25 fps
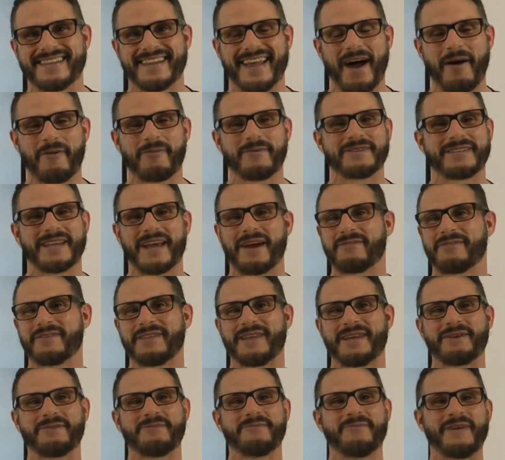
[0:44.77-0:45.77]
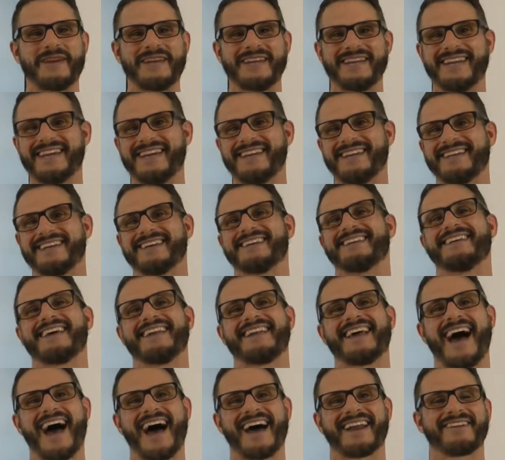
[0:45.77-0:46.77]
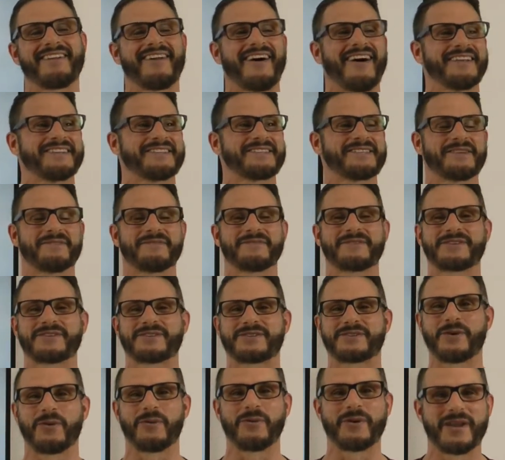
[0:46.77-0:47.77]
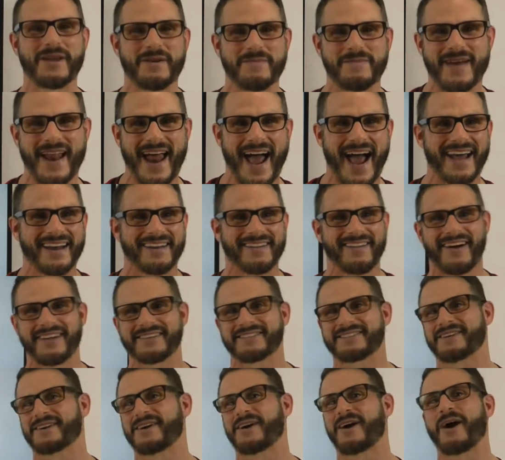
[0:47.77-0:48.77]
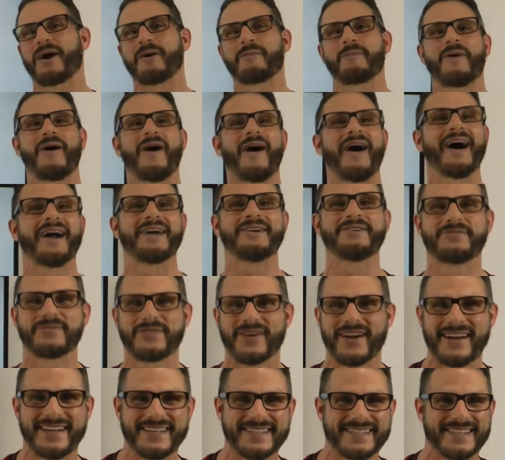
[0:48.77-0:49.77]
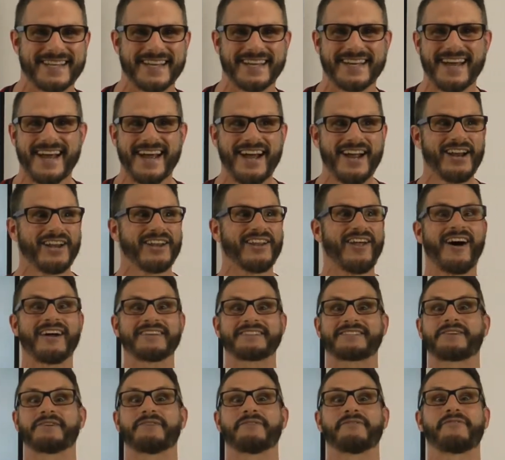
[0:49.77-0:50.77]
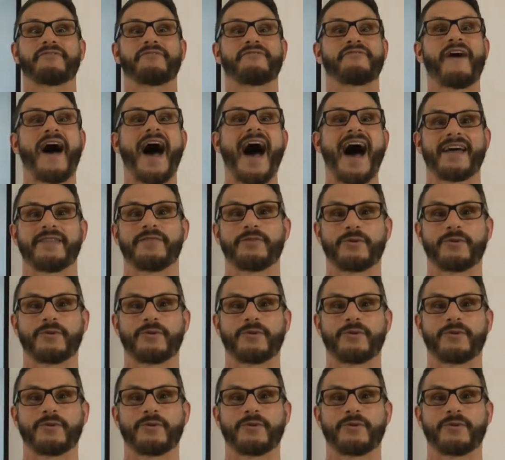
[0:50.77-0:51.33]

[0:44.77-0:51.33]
That was everything we needed. It had lots of sodium, it had lots of carbohydrates and lots of fat.